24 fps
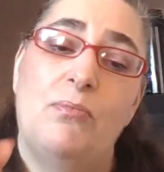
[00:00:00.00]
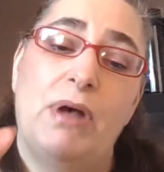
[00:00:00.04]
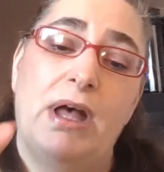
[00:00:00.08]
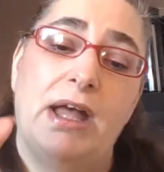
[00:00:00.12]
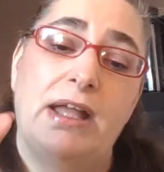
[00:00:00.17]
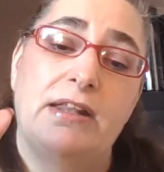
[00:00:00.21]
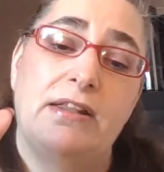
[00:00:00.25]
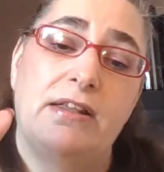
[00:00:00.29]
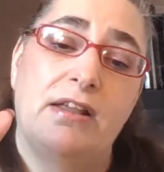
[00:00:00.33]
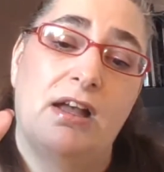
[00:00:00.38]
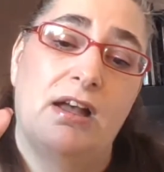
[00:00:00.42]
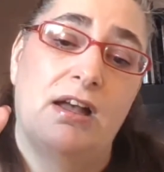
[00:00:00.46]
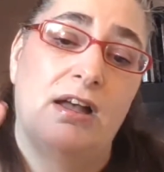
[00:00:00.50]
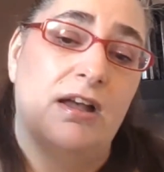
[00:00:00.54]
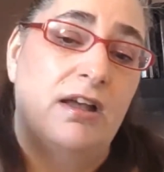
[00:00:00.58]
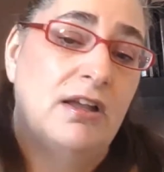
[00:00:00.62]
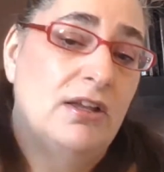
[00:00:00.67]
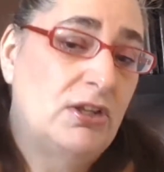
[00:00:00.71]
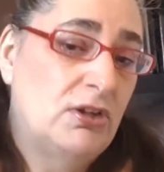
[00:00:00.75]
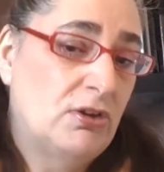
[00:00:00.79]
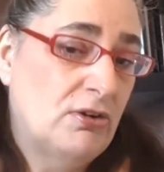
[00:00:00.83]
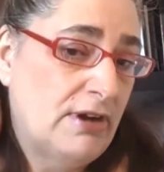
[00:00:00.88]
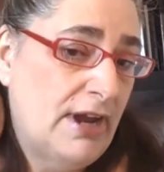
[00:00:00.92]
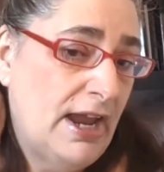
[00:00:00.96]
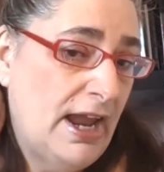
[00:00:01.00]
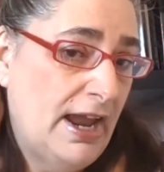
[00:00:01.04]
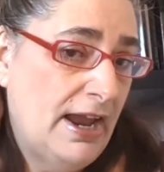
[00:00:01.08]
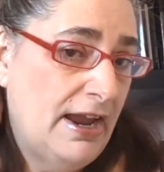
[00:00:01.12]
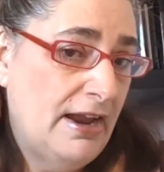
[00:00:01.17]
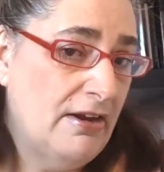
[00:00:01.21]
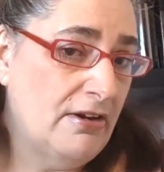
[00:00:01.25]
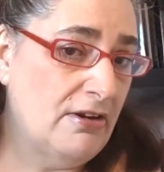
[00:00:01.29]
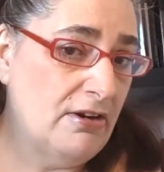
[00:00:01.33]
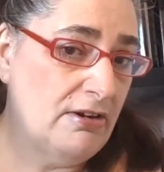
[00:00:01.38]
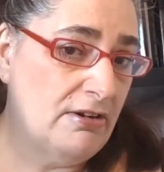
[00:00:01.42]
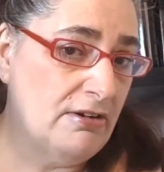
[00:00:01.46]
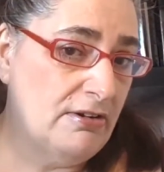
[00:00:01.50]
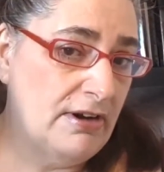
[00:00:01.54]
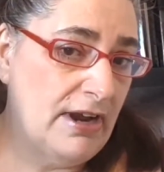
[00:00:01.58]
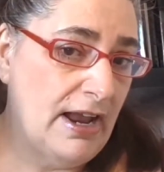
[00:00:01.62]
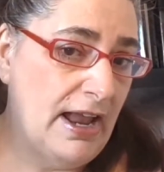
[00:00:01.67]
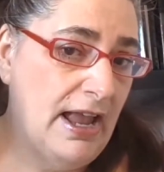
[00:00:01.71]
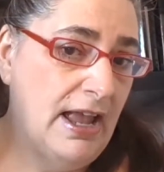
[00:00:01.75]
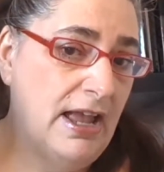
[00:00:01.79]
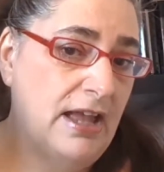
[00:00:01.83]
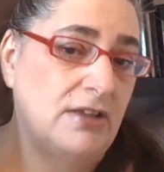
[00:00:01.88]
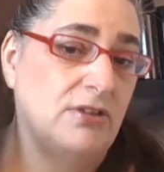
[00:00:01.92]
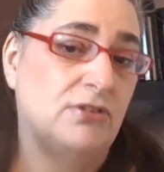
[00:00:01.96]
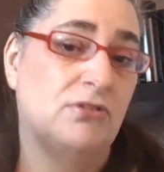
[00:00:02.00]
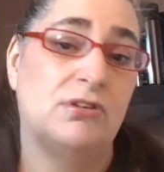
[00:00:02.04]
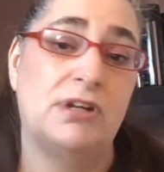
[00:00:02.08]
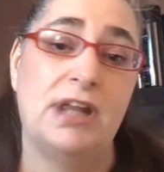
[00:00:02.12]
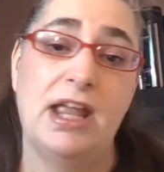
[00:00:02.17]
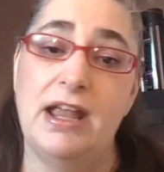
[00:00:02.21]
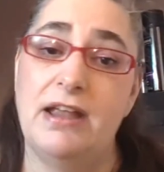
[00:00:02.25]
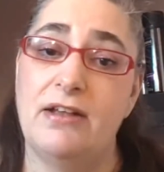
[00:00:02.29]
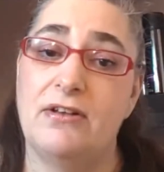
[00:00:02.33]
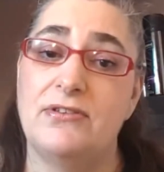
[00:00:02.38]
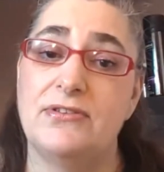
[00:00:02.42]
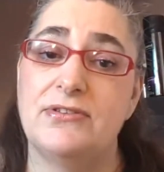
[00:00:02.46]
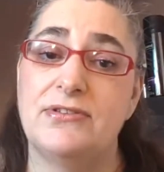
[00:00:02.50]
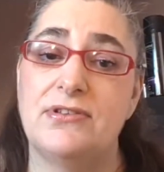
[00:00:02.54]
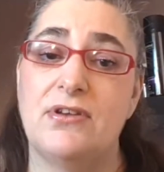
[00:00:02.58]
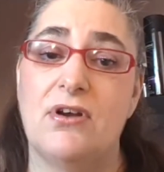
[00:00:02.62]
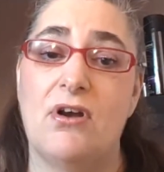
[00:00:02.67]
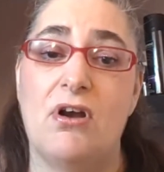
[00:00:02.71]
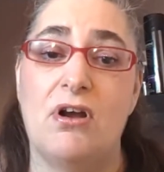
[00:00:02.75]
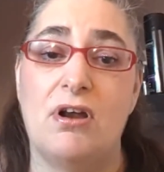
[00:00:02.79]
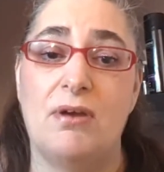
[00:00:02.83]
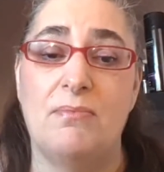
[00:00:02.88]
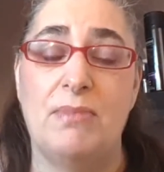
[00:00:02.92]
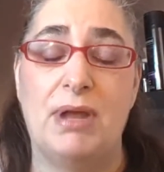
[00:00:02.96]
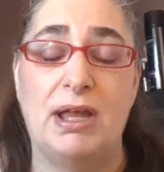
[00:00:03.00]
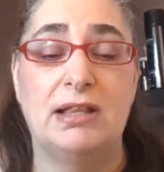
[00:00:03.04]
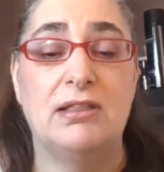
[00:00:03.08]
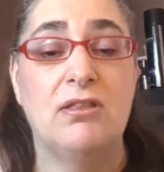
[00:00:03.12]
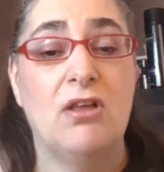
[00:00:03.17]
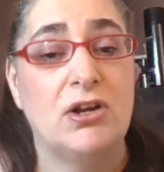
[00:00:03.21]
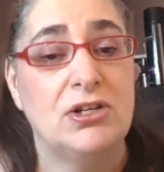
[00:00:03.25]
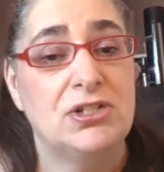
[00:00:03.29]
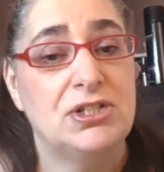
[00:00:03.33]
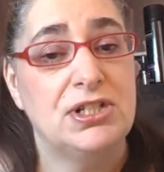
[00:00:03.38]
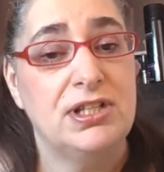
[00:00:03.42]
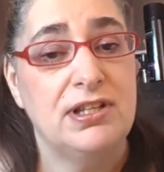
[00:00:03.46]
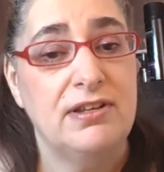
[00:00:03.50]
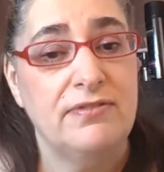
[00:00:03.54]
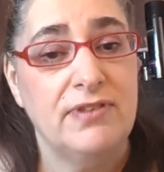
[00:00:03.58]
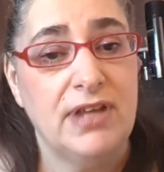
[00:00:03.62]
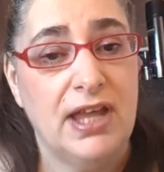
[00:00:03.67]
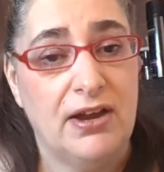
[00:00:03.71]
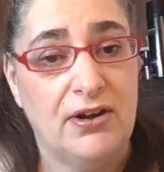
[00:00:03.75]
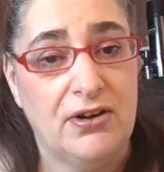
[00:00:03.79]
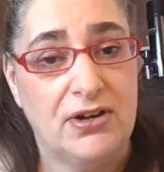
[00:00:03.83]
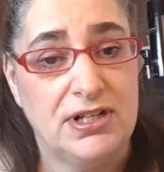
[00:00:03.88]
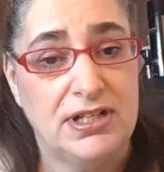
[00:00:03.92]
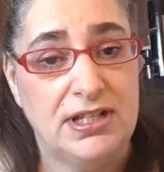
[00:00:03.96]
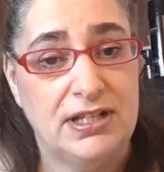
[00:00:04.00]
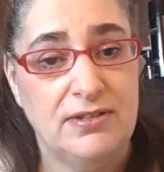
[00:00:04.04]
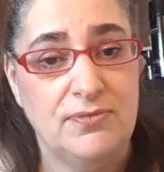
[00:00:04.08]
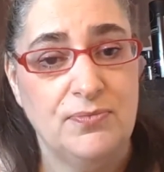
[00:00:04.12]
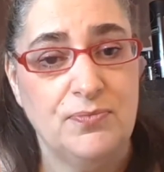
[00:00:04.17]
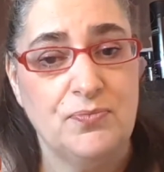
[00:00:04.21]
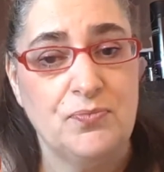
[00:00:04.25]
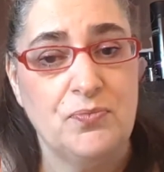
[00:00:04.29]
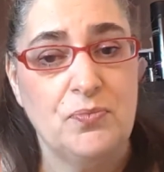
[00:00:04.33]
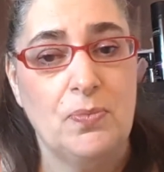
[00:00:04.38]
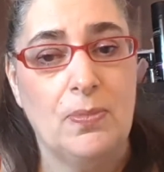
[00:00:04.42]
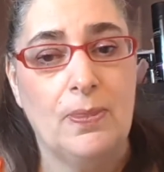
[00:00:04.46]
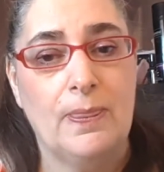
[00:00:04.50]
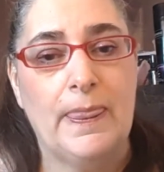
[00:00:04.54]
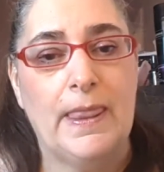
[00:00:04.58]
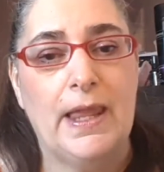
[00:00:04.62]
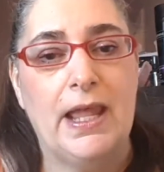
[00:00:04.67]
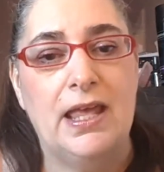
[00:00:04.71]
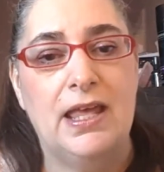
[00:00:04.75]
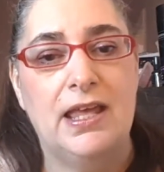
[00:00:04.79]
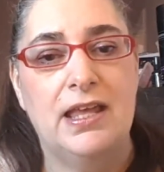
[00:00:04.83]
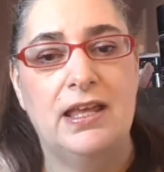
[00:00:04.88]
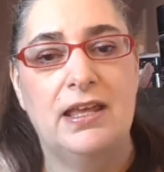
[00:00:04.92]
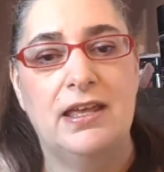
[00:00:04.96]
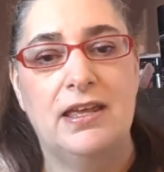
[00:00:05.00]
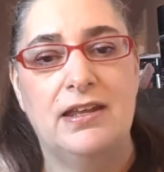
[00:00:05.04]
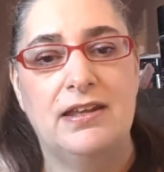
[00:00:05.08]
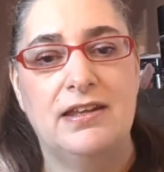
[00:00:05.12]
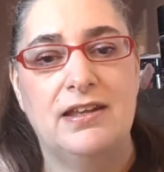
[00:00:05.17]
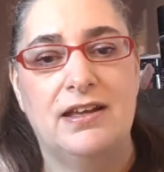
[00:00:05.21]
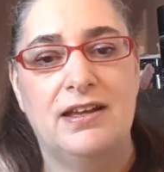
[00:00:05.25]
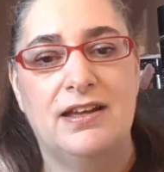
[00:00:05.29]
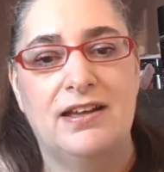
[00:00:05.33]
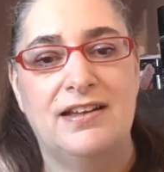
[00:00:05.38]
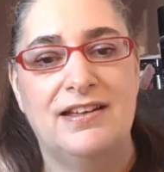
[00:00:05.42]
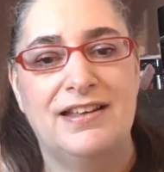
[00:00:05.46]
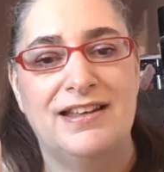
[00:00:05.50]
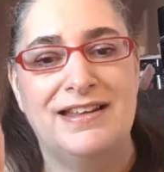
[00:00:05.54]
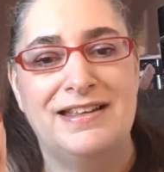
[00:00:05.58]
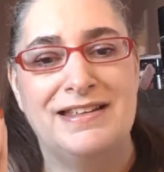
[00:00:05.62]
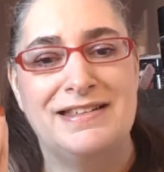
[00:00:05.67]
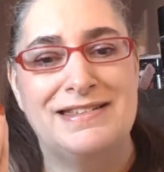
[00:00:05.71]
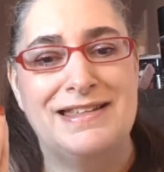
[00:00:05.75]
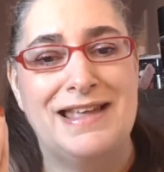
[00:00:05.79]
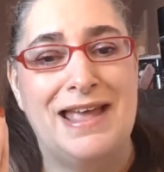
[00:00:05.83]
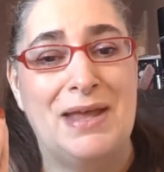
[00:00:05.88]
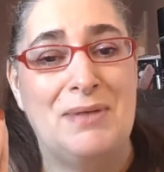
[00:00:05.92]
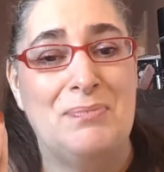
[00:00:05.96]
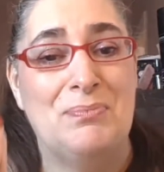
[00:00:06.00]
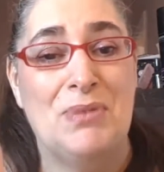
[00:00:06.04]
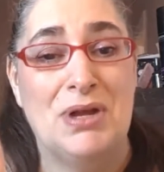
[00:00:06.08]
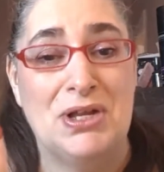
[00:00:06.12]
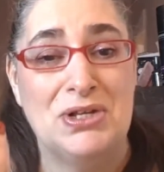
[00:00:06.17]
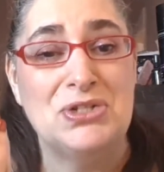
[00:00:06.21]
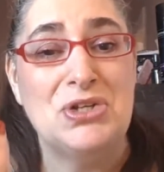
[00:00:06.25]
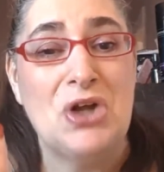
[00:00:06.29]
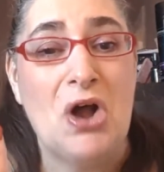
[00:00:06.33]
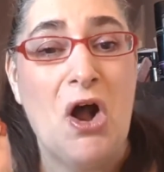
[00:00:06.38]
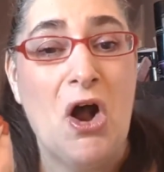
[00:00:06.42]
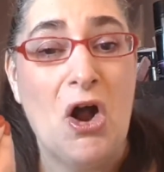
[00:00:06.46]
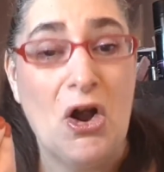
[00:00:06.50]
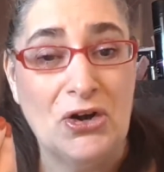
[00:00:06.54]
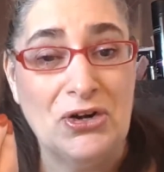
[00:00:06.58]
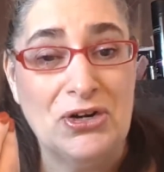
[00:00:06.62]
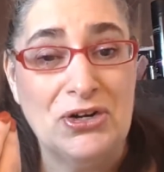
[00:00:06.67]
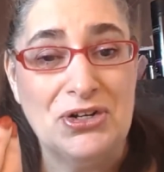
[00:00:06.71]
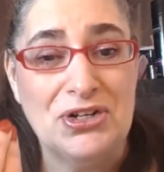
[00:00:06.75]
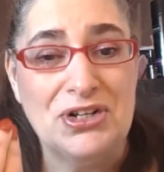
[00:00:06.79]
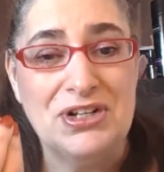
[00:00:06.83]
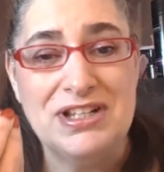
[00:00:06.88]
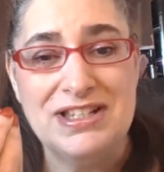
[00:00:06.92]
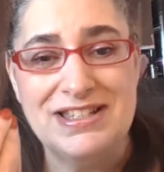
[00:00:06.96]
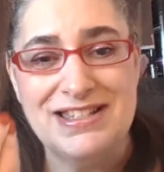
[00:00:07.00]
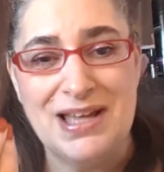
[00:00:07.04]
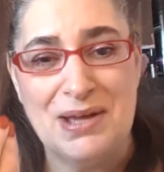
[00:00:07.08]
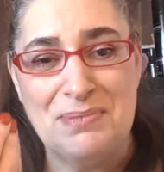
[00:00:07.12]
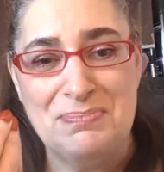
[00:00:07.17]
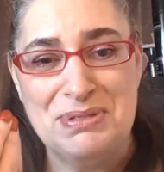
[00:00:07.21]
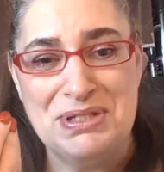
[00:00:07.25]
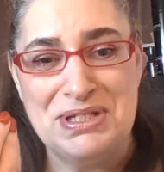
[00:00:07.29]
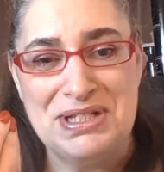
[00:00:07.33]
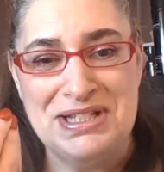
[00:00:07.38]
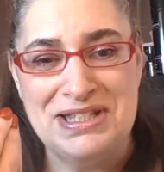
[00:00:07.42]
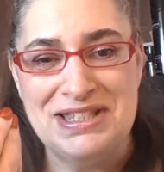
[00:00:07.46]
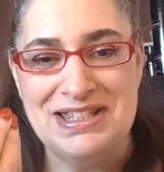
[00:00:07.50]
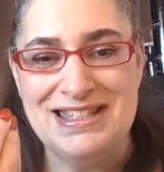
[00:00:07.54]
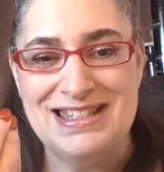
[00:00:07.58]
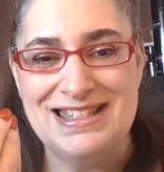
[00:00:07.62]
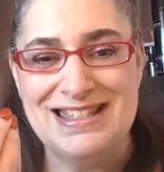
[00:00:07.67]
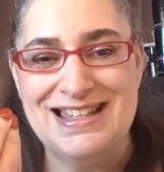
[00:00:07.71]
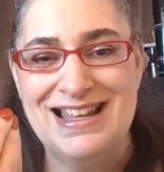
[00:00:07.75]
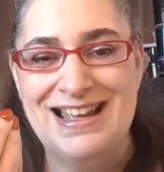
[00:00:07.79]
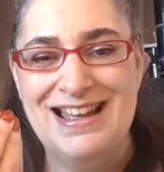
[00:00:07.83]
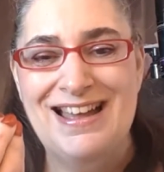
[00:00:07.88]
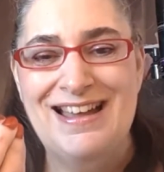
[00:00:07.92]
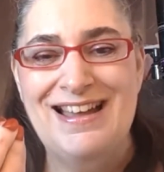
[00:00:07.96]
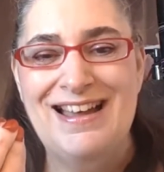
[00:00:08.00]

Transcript: But your hair and your nails are made largely of keratin. It is a much harder substance,